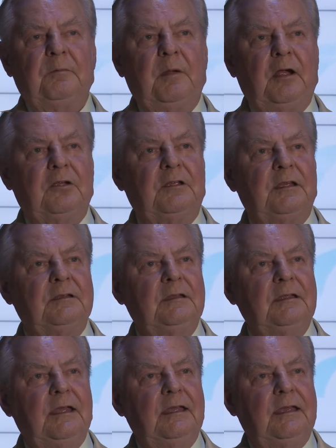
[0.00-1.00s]
American
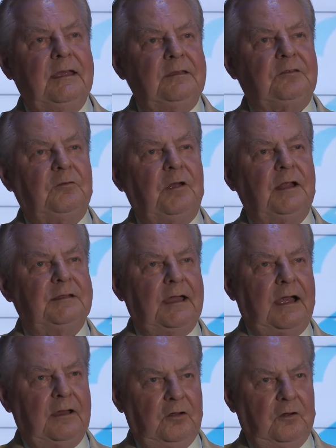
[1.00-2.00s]
Israel
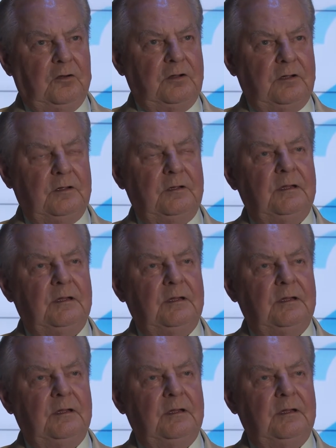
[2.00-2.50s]
dialogue,